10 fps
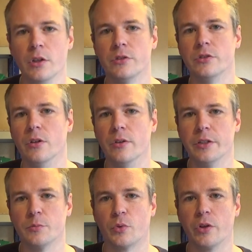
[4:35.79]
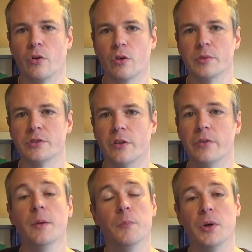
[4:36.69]
so it's pretty horrible
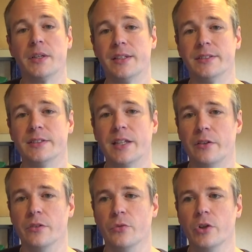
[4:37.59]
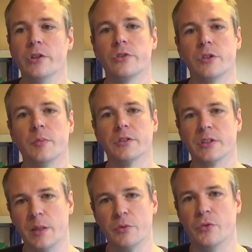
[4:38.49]
stuff but it's the standard in the food industry because
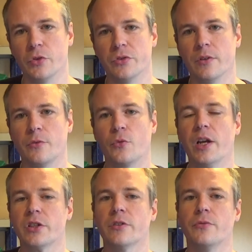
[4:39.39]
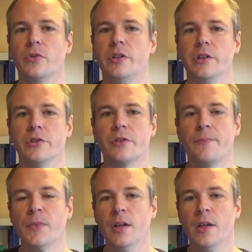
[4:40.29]
it keeps foods fresh for years